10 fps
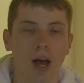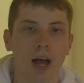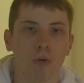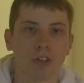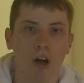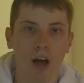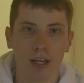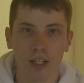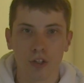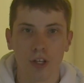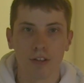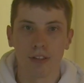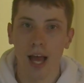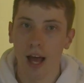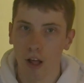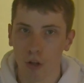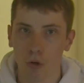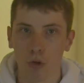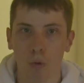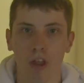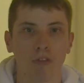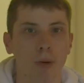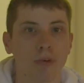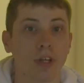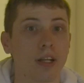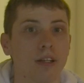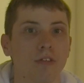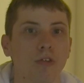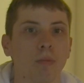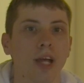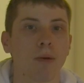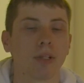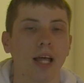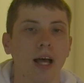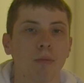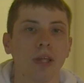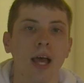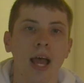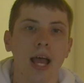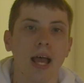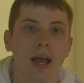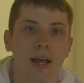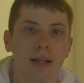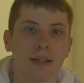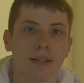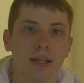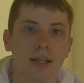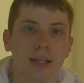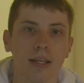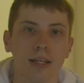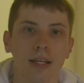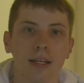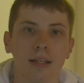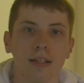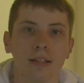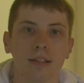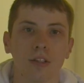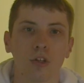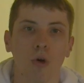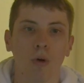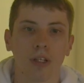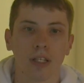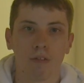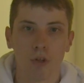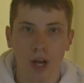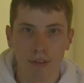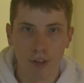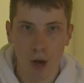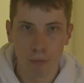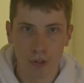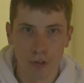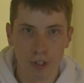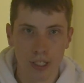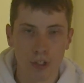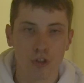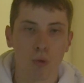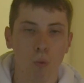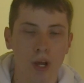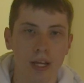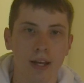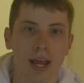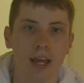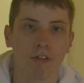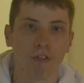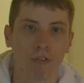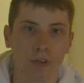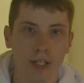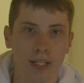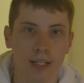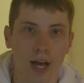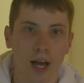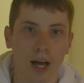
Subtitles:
I was talking to Sal, who is one of the representatives from Gamma Labs, and he is going to give you guys the opportunity to win a free